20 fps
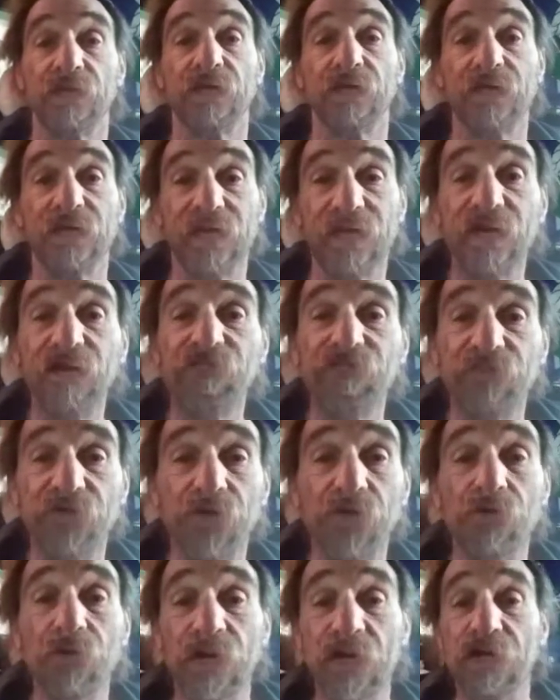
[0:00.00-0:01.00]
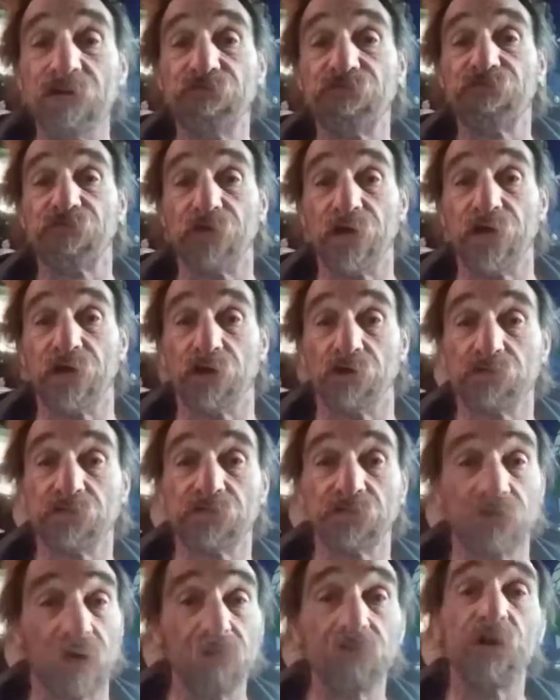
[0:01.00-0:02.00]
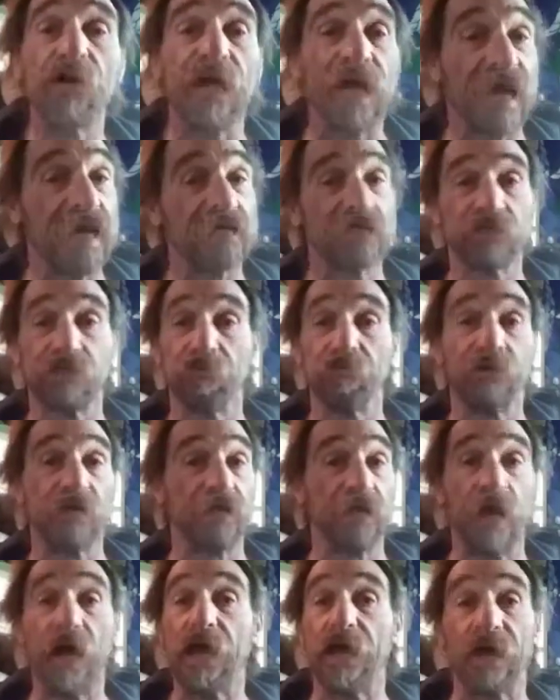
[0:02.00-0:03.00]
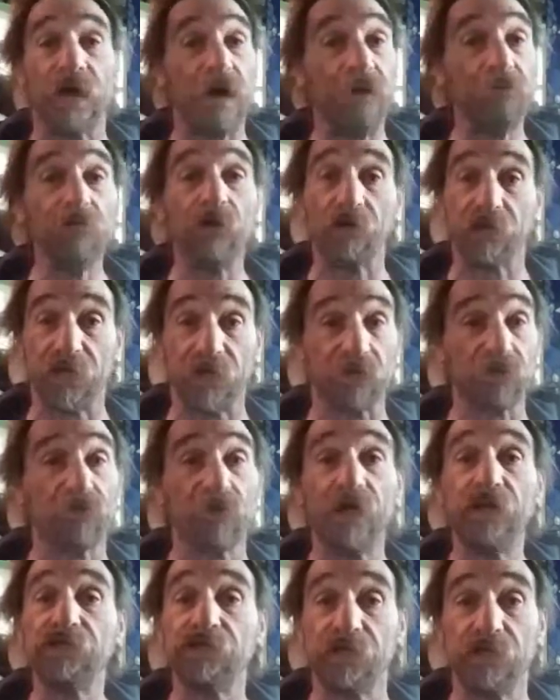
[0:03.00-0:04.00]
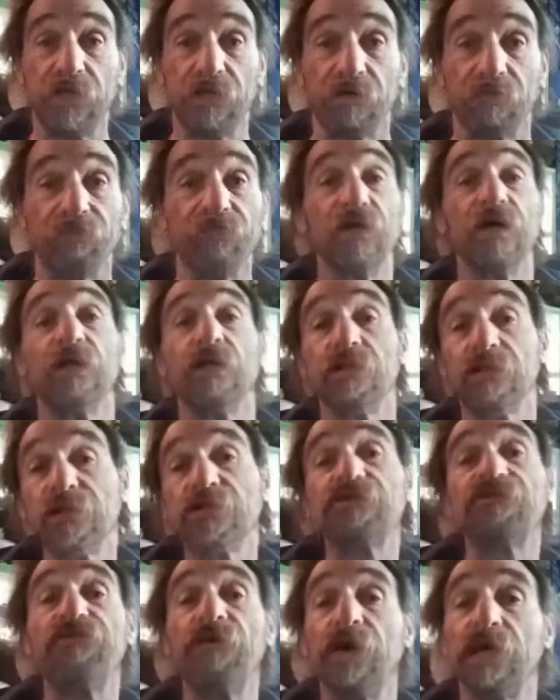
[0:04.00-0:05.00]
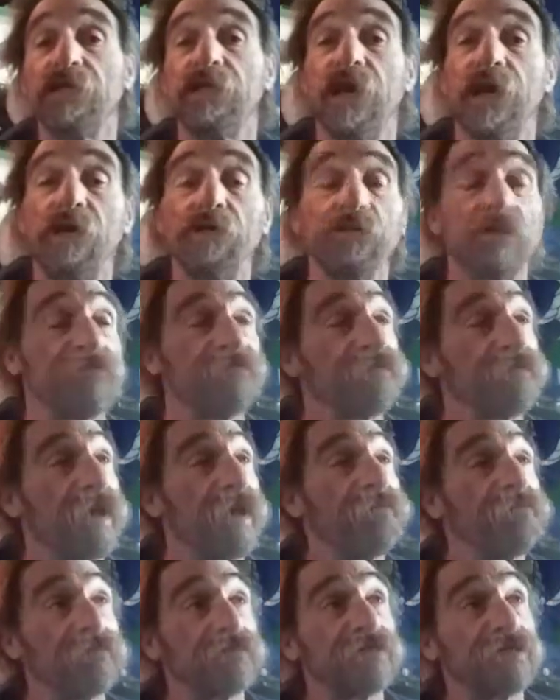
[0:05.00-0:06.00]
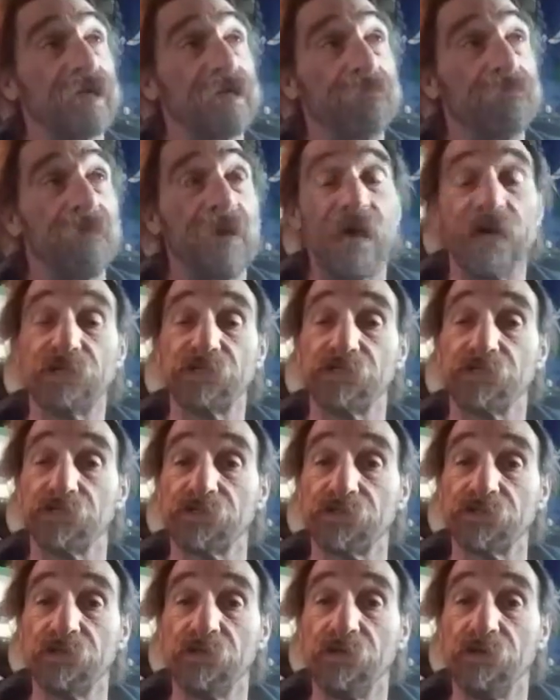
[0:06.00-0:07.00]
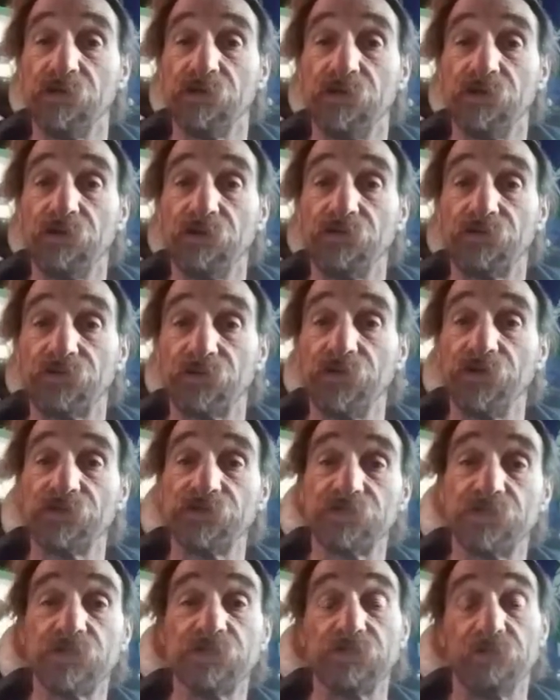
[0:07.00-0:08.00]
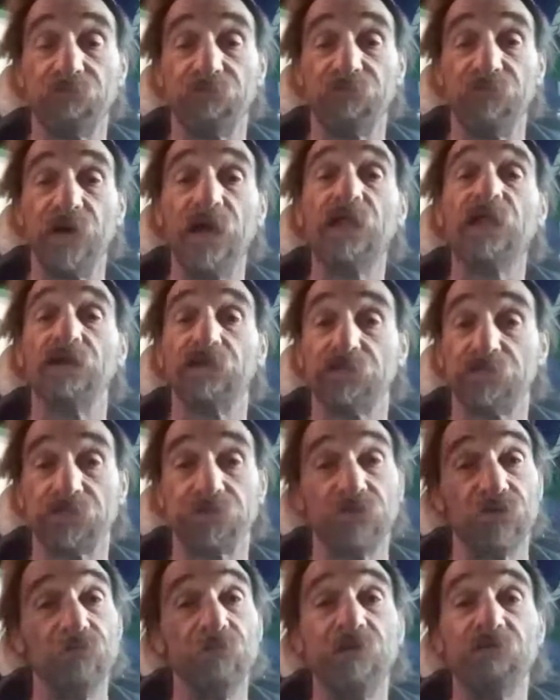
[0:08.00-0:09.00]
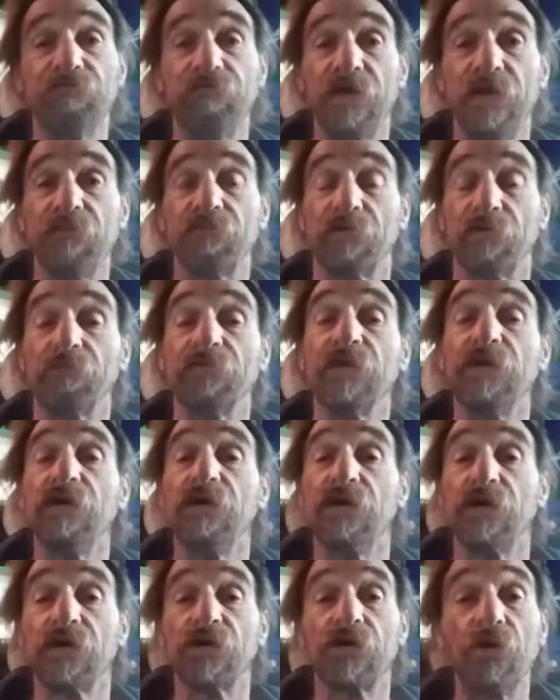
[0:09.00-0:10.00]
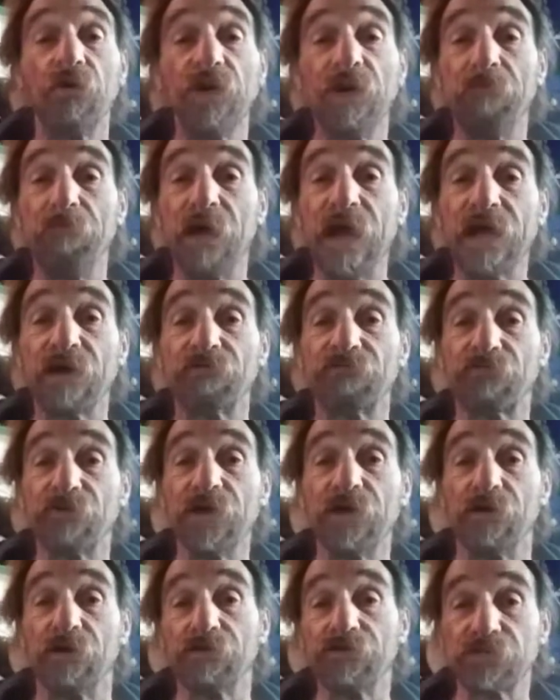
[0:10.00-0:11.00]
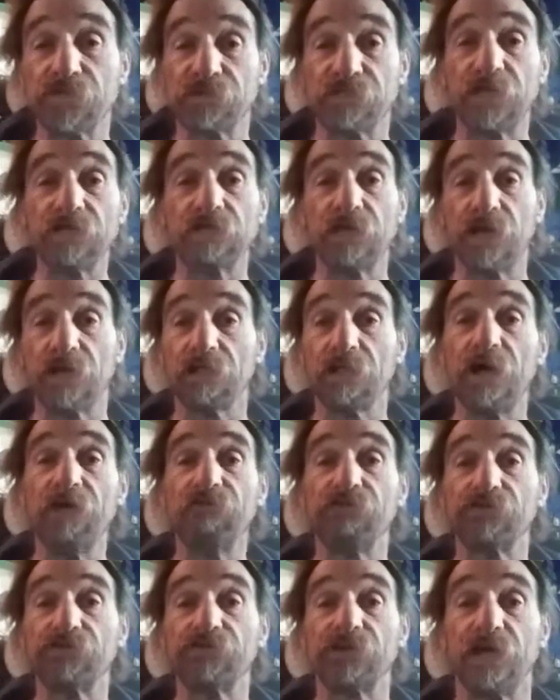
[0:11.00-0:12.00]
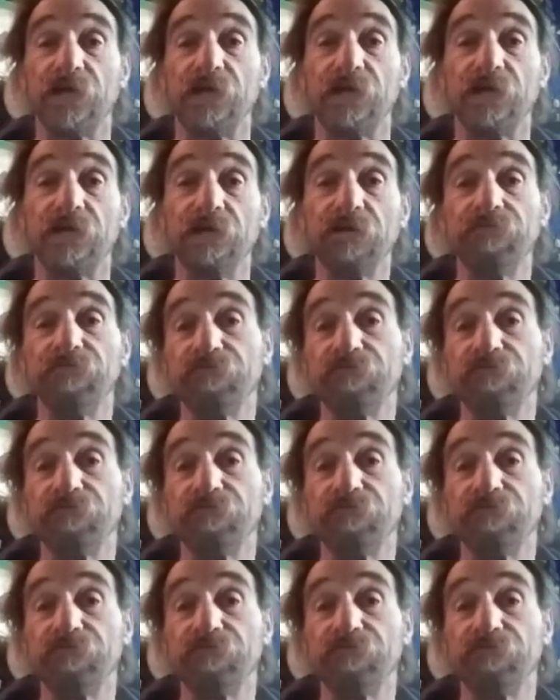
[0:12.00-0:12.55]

if you eat Fritos, I'm going to ask somebody, hey, I'm going to get crazy here. Let's find out if glyphosate passes through your system. Fellas, do me a favor. Go eat a bag of Fritos, because that's got glyphosate in it.